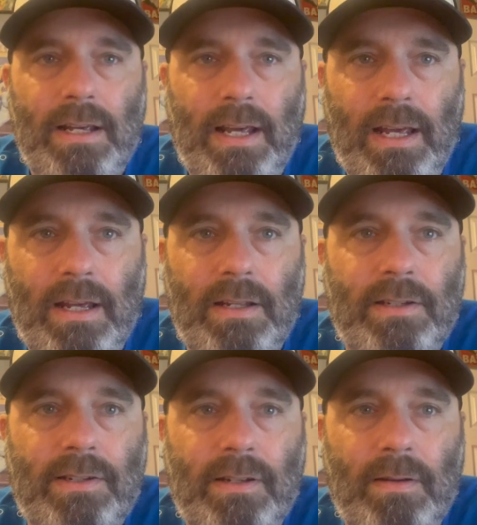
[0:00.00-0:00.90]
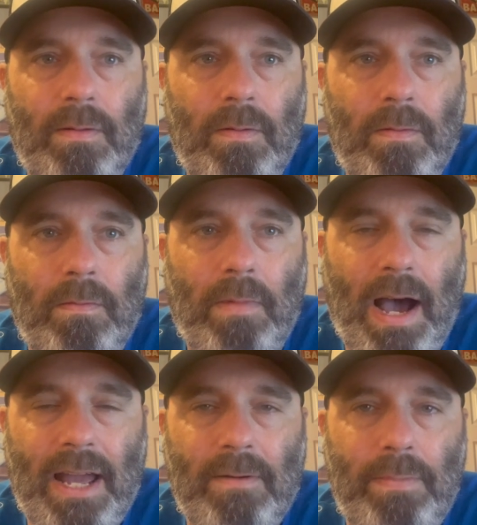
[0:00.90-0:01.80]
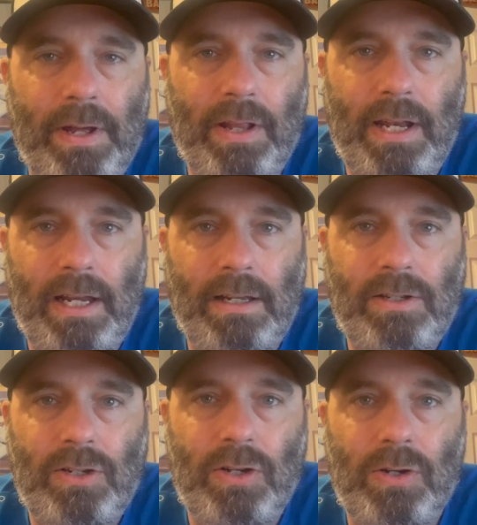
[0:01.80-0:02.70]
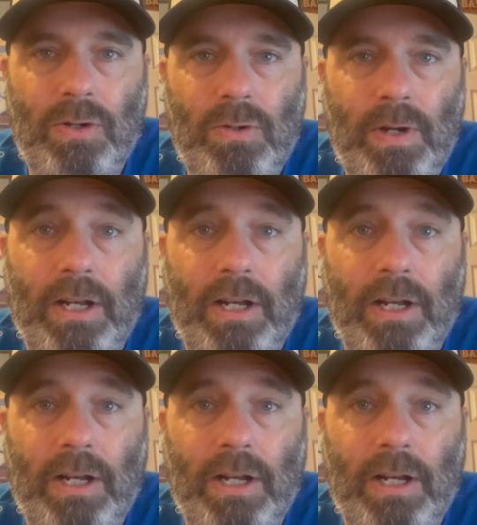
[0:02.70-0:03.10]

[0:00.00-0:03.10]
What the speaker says: is my ability to